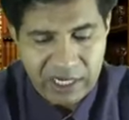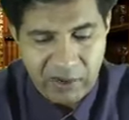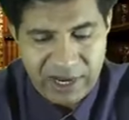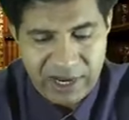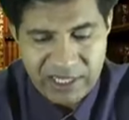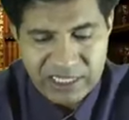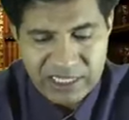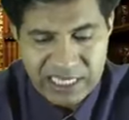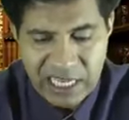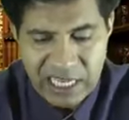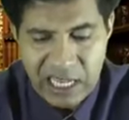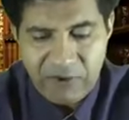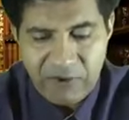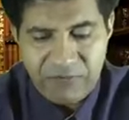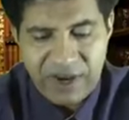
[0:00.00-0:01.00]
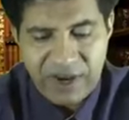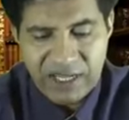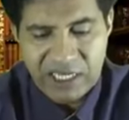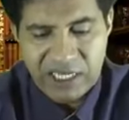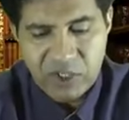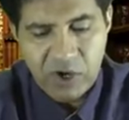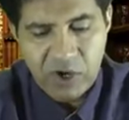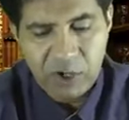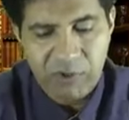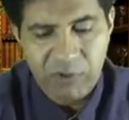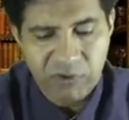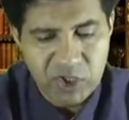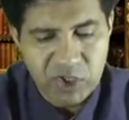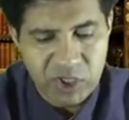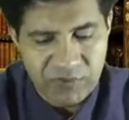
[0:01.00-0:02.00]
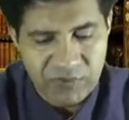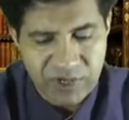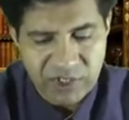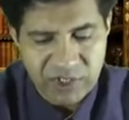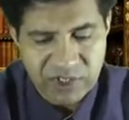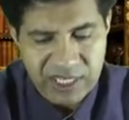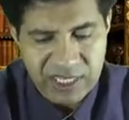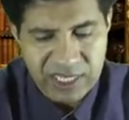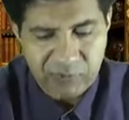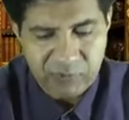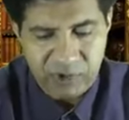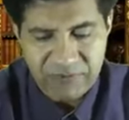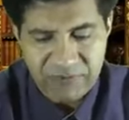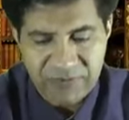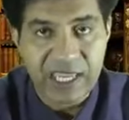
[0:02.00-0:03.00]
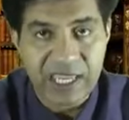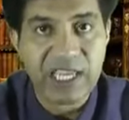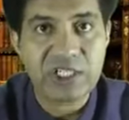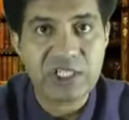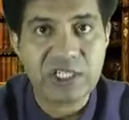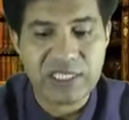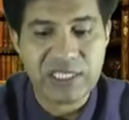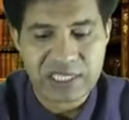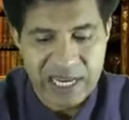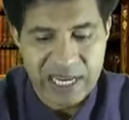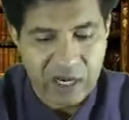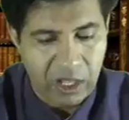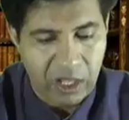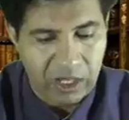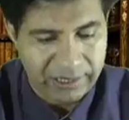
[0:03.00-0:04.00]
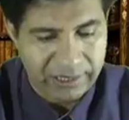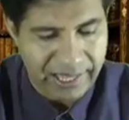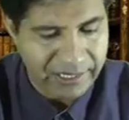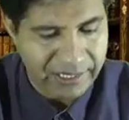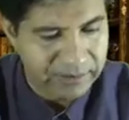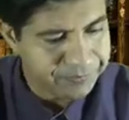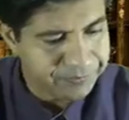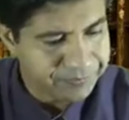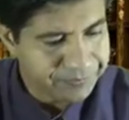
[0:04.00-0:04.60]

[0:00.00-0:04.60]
Now let's see where they talk about university qualifications and all that.